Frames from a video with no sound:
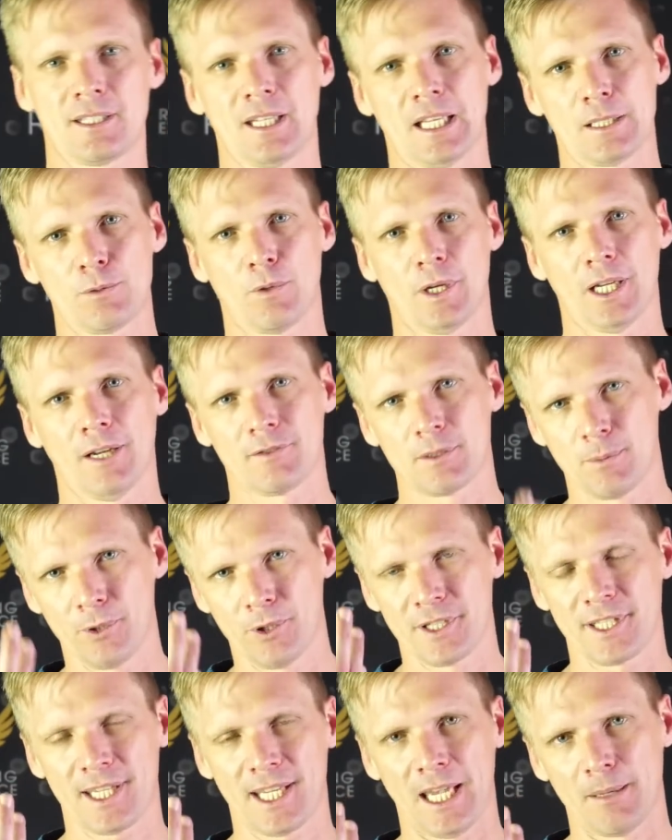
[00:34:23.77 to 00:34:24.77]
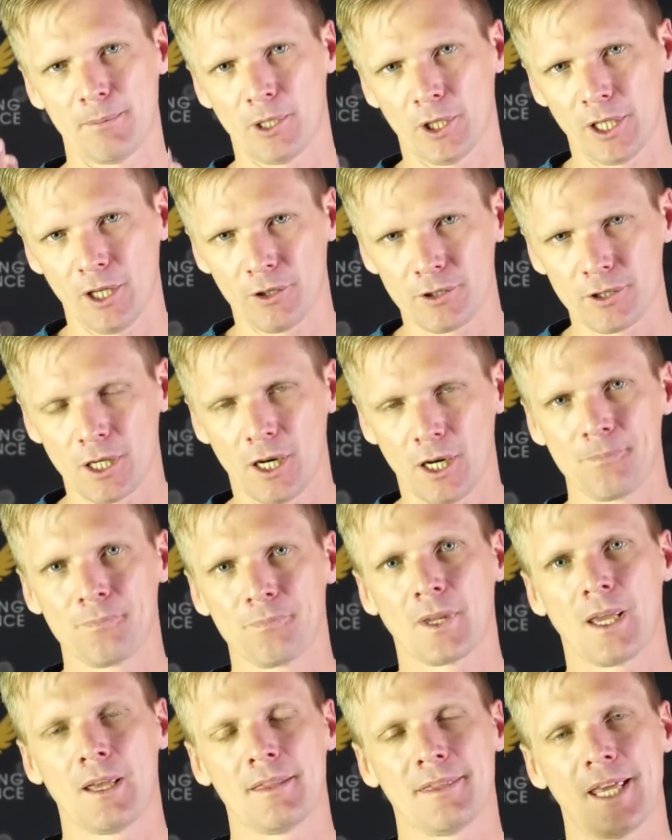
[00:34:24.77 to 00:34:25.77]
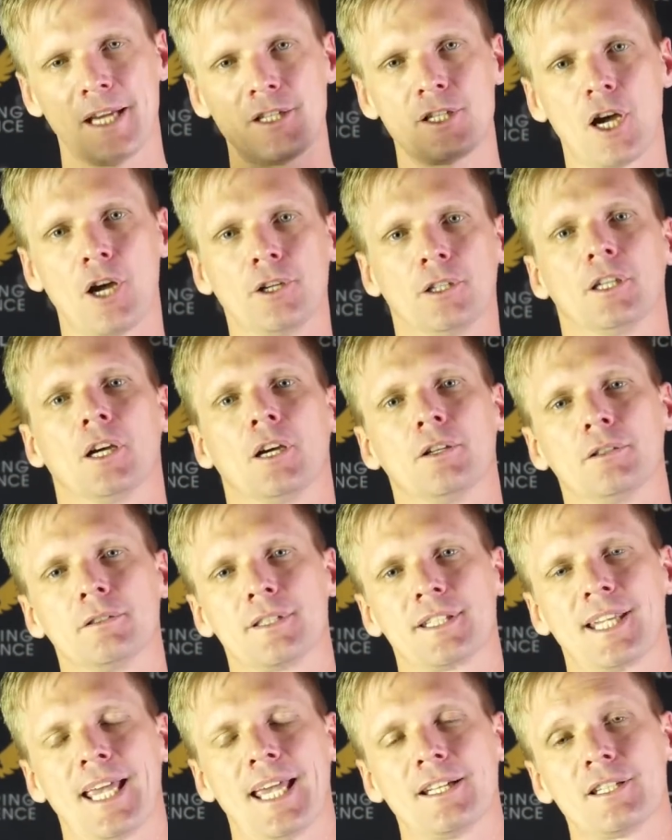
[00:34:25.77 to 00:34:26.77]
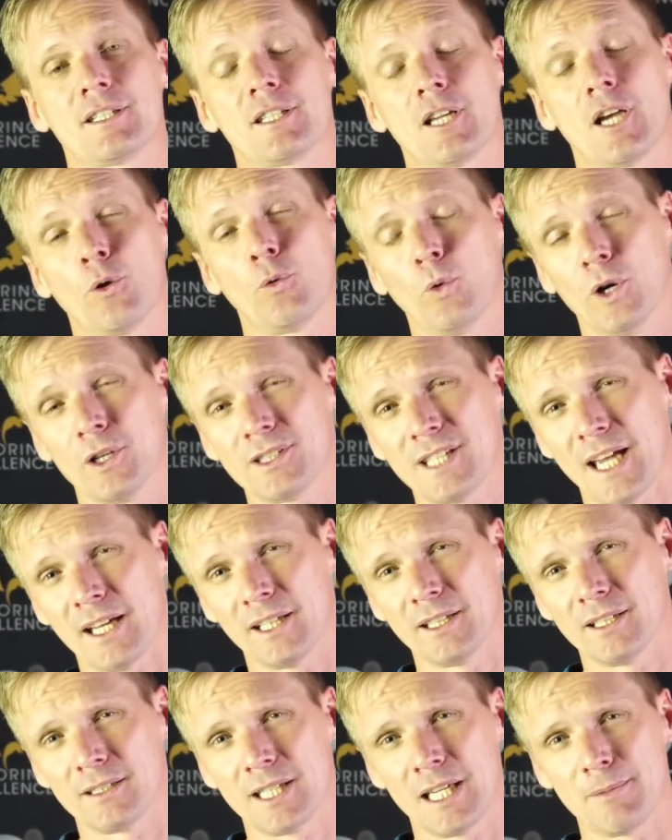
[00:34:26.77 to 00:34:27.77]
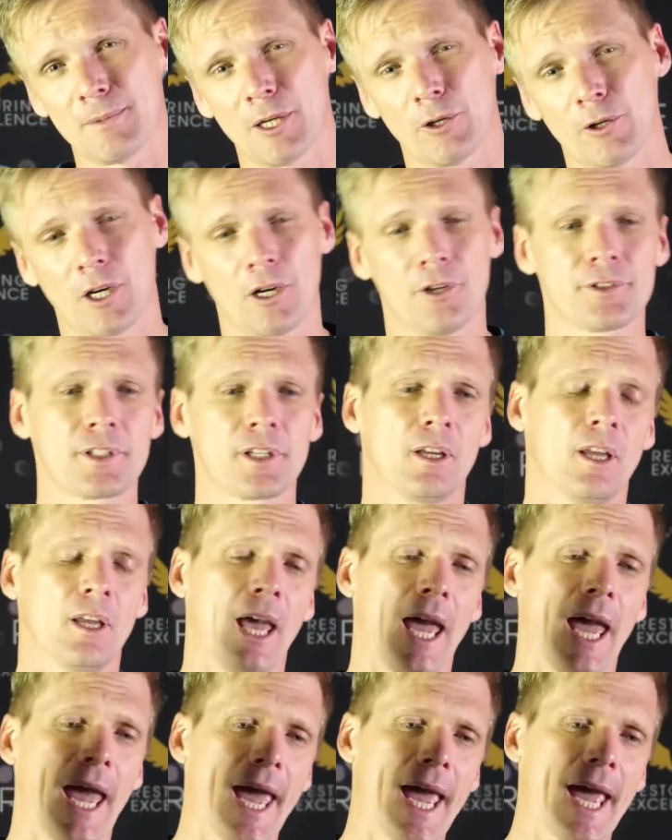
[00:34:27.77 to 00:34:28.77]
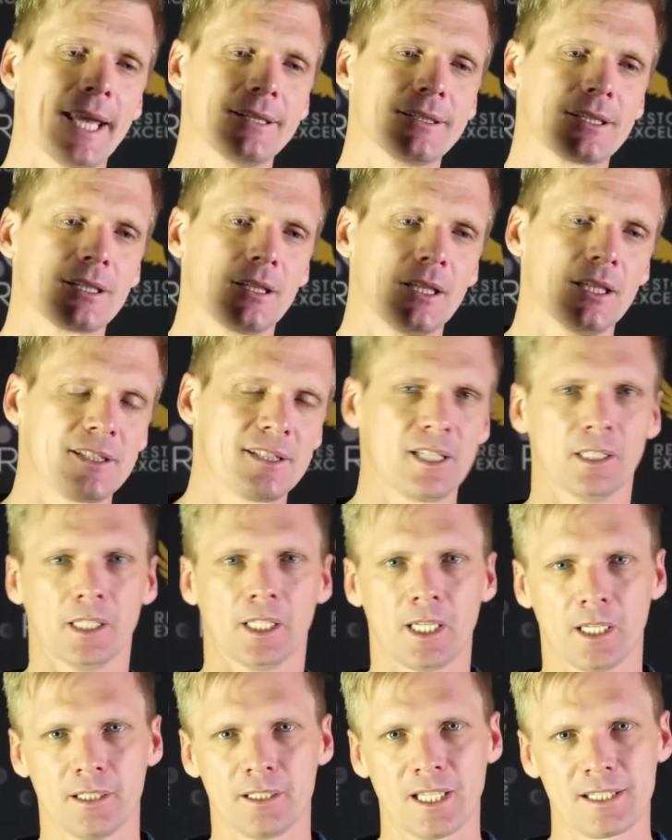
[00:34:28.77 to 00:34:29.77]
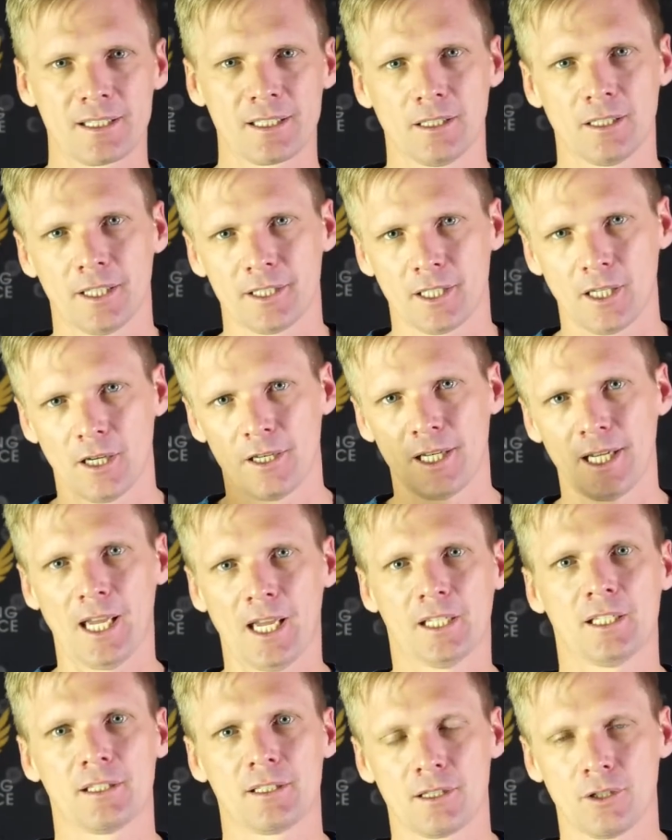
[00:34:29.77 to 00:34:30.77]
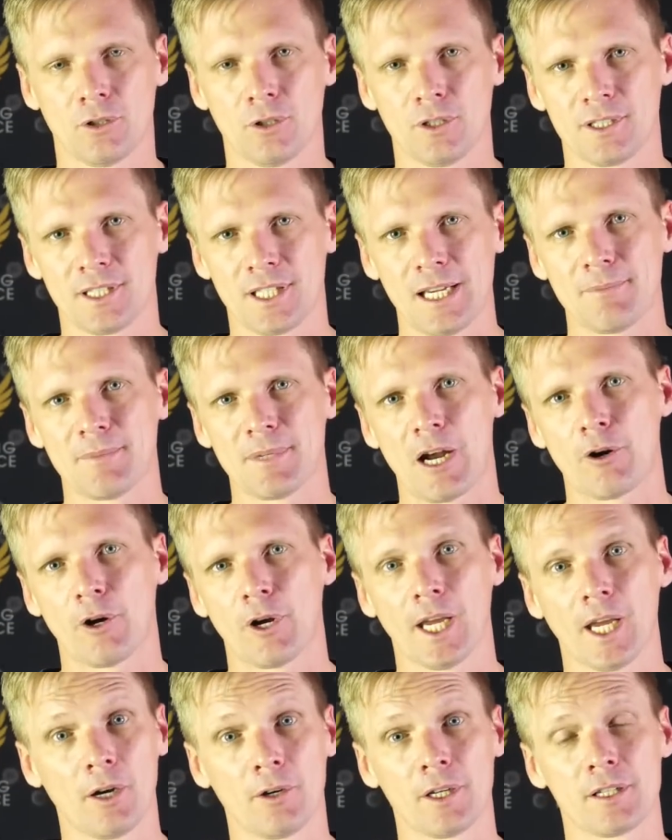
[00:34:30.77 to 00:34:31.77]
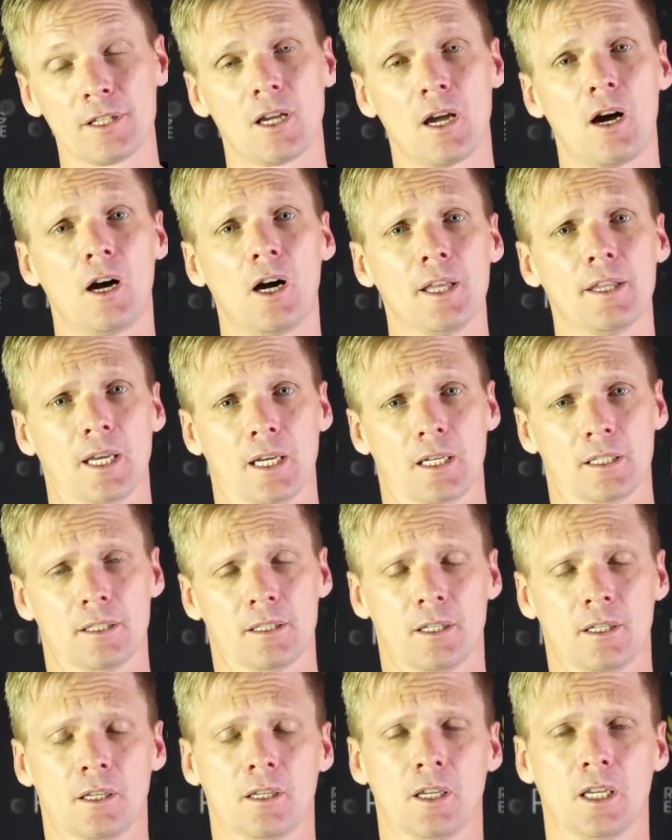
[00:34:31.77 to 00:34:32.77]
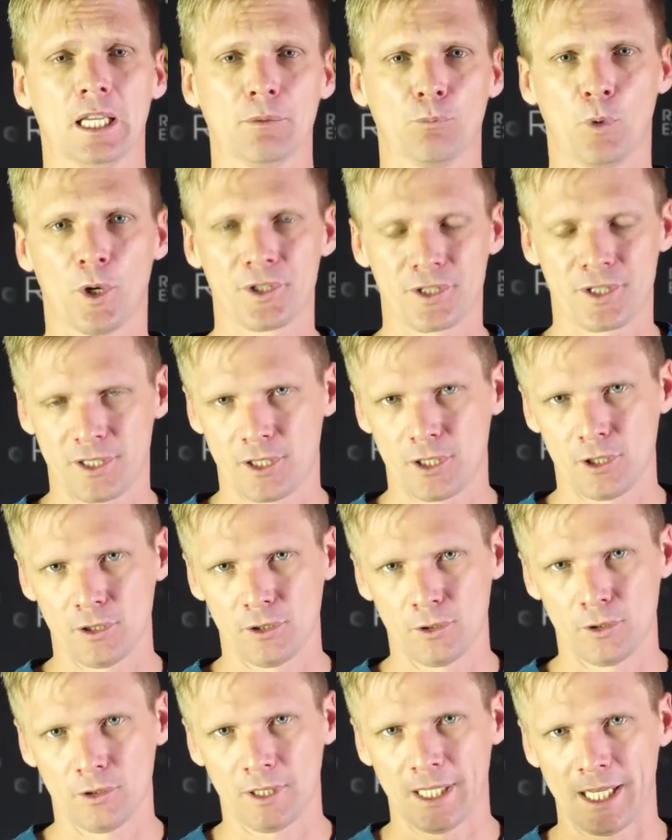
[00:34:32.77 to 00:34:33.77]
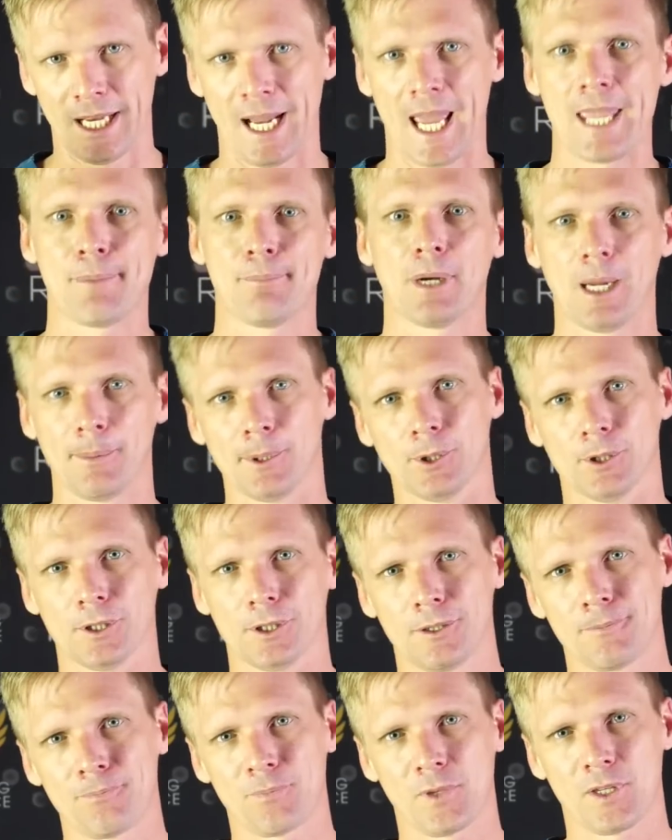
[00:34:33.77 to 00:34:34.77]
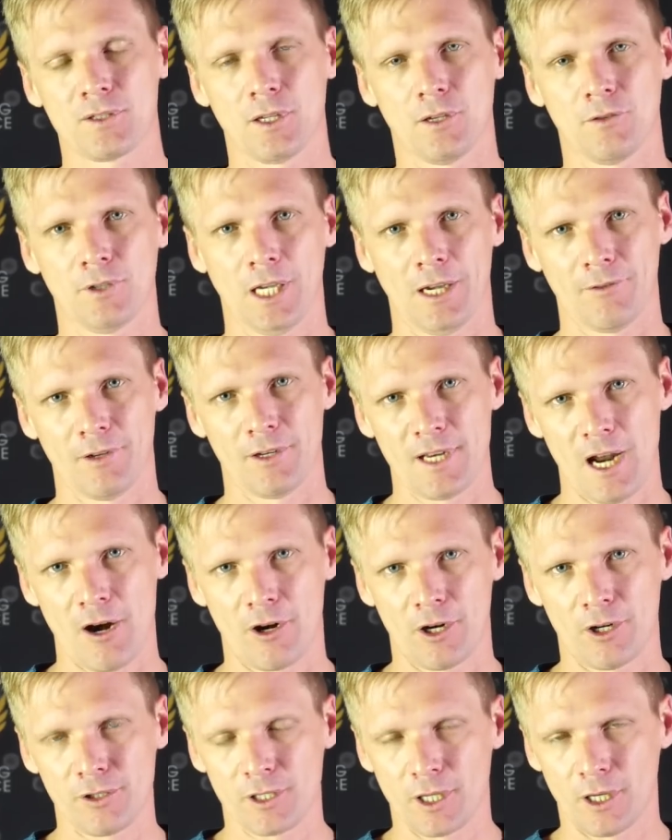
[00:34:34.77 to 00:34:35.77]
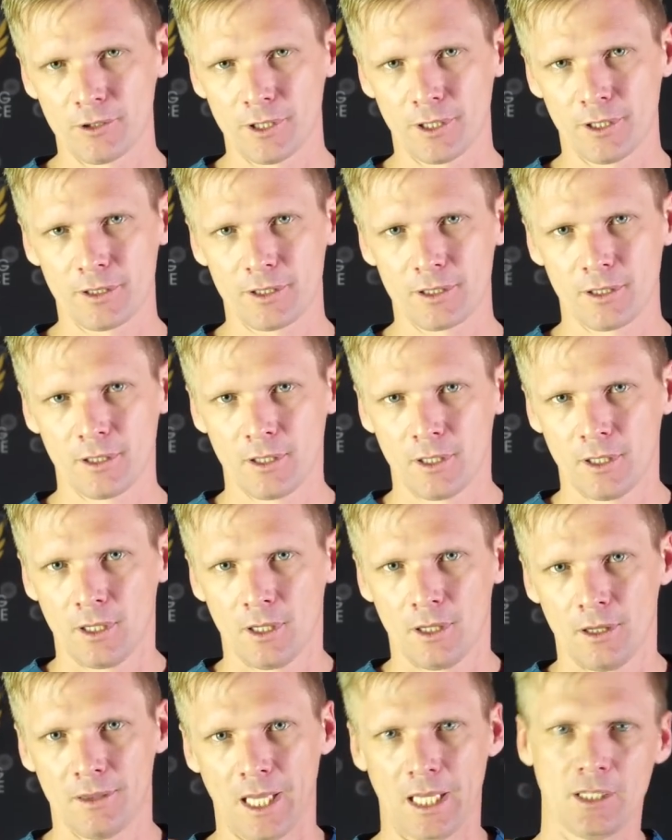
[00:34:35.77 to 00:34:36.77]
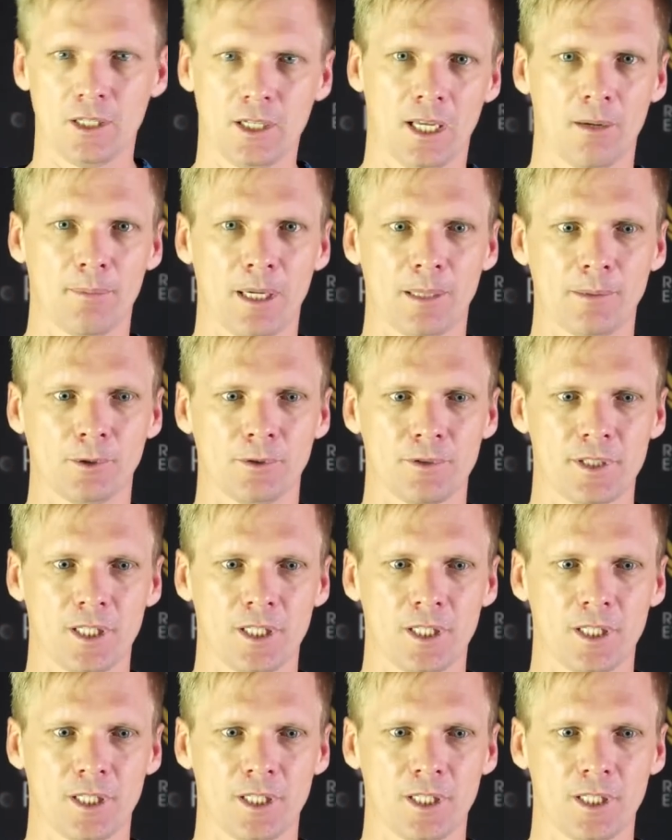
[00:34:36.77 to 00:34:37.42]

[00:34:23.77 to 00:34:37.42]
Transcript: That's why you have to put a scan body on top. Scanners don't work down in deep, narrow holes, and silicone doesn't like to go down into deep, narrow areas either. It wants to get a bubble. So if you have a narrow sulcus, then you get a bubble.